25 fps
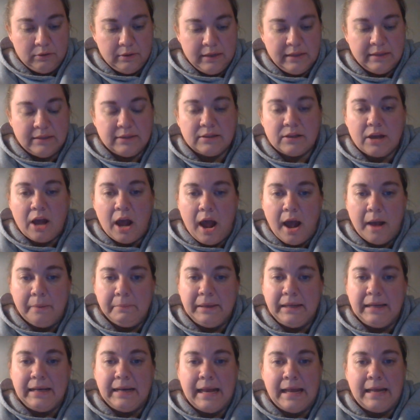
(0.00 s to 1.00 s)
is
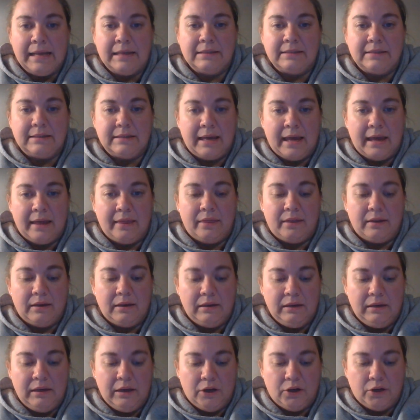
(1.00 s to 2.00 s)
common as death
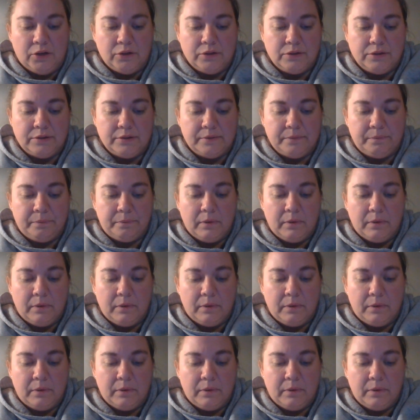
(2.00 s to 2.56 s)
nears.